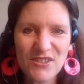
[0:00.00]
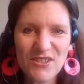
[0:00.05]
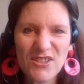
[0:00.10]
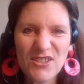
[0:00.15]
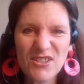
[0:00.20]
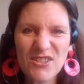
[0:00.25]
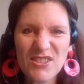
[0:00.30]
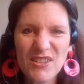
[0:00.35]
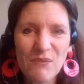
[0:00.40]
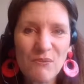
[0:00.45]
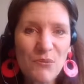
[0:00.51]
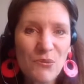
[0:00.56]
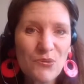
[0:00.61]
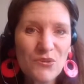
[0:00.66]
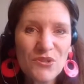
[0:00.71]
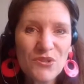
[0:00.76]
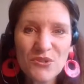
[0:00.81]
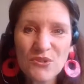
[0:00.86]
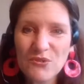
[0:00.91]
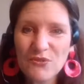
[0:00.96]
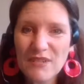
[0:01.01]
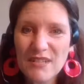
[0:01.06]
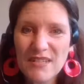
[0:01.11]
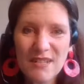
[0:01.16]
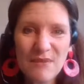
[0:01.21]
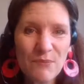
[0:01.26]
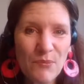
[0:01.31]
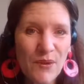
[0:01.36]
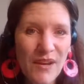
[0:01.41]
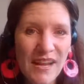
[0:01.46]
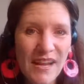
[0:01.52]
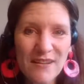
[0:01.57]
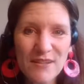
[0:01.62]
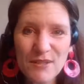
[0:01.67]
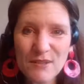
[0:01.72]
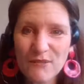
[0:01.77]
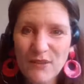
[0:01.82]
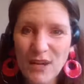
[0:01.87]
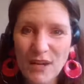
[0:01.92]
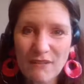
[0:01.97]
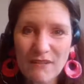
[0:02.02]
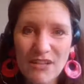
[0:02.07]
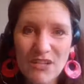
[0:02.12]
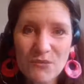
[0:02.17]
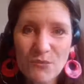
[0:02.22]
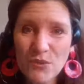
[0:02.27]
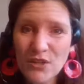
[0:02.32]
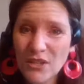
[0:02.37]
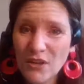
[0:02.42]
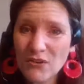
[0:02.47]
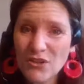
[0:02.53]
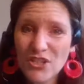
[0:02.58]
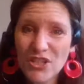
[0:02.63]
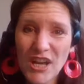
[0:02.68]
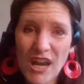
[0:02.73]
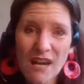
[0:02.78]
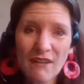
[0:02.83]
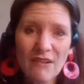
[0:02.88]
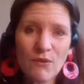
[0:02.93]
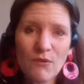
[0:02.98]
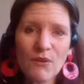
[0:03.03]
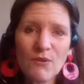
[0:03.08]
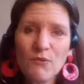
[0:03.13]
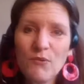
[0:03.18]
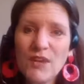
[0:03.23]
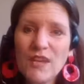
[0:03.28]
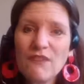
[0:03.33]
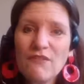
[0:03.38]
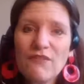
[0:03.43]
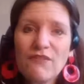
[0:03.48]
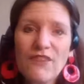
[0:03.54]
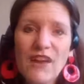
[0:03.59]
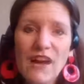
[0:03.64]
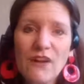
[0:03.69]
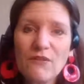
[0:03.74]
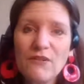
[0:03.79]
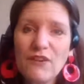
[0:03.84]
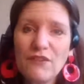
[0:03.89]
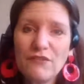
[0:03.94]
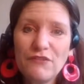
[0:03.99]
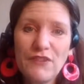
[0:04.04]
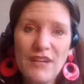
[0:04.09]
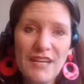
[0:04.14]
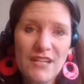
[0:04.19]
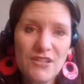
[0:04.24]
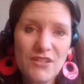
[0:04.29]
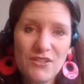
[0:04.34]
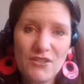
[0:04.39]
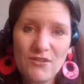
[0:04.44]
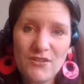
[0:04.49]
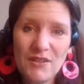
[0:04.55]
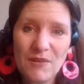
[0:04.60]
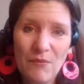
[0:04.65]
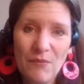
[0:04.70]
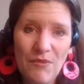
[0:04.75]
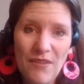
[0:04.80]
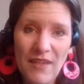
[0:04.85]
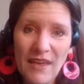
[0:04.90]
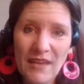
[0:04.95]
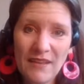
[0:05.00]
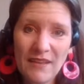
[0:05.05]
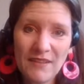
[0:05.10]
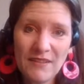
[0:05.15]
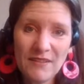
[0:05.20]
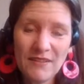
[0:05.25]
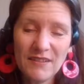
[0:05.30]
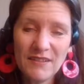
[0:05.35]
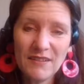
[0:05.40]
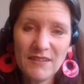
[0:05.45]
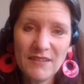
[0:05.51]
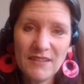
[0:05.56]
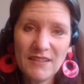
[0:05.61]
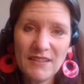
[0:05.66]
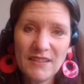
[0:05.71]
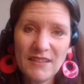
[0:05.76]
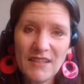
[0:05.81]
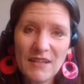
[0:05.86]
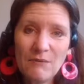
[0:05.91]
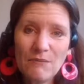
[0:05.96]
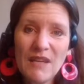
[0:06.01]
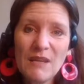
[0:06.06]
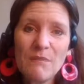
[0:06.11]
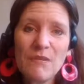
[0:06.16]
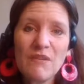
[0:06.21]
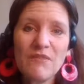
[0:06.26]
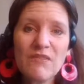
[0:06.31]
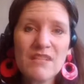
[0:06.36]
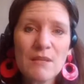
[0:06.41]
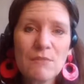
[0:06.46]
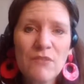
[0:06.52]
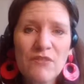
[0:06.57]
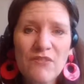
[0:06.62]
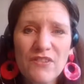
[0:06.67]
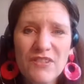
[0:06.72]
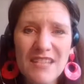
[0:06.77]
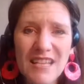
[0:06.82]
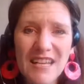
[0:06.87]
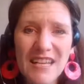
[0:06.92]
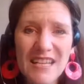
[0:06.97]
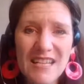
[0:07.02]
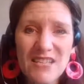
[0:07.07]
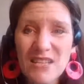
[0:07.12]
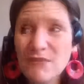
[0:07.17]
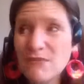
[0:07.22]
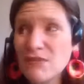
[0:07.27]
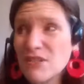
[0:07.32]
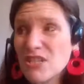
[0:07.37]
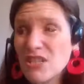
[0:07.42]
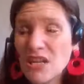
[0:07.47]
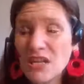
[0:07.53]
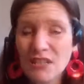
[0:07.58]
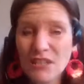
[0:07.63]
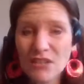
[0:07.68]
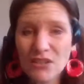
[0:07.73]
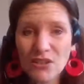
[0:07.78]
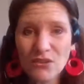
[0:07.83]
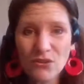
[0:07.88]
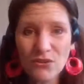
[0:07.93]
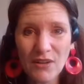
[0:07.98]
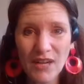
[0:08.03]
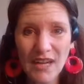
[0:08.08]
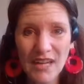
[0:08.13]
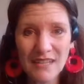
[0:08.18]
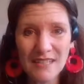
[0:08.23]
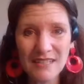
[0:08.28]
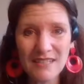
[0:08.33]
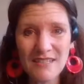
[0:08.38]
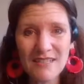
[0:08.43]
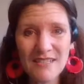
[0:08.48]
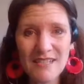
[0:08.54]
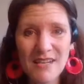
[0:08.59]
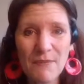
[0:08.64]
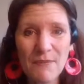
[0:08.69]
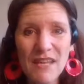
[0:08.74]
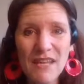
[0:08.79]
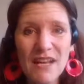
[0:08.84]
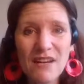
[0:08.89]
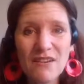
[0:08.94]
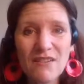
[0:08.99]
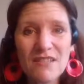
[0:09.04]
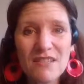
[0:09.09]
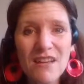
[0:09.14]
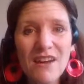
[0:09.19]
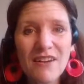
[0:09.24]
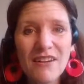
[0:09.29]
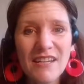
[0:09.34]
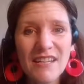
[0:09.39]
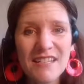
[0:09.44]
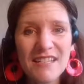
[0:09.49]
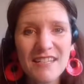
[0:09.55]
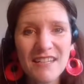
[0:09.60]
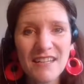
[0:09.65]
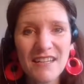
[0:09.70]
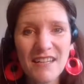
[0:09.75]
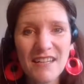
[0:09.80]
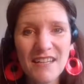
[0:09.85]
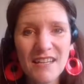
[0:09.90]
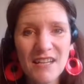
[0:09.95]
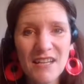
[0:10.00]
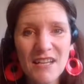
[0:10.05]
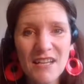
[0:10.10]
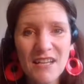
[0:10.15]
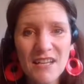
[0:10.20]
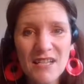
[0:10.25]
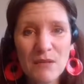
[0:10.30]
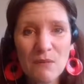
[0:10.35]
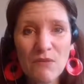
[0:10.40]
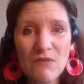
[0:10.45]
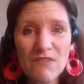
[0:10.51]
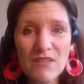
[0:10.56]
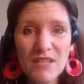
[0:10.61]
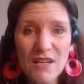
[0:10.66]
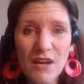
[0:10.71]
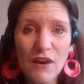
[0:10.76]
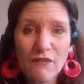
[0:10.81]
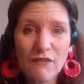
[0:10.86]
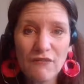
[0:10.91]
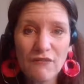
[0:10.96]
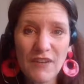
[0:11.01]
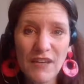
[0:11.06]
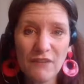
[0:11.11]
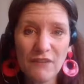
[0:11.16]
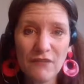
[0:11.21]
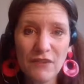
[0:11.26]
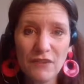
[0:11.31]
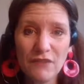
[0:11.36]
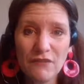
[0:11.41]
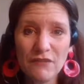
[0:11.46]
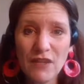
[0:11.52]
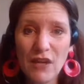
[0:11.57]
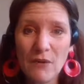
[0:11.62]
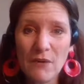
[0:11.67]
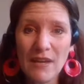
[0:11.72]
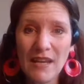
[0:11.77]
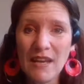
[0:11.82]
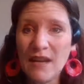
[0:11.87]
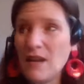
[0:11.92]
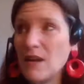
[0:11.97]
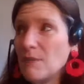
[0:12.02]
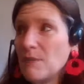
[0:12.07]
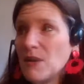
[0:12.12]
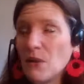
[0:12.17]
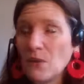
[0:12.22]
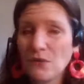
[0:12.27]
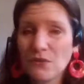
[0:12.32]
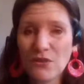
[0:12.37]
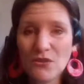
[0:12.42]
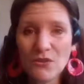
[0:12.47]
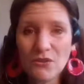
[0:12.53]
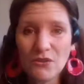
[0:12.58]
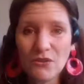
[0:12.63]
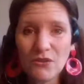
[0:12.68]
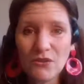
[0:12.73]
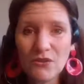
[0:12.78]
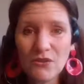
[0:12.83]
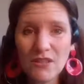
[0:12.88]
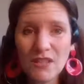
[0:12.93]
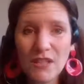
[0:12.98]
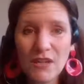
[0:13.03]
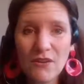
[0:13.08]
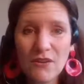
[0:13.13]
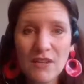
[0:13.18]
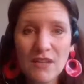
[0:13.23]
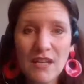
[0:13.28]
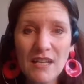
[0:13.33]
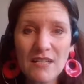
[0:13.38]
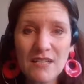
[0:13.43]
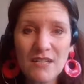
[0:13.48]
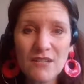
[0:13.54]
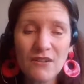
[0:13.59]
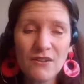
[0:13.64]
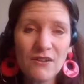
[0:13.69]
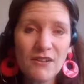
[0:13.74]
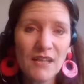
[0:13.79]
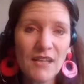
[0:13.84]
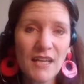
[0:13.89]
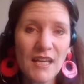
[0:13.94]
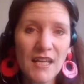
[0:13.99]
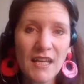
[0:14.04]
just simple stories, simple acts of courage, sharing when we felt afraid to do something. And maybe for some of us that is even turning the door handle and stepping outside. Some of us are fearful of going out beyond the door. Let's not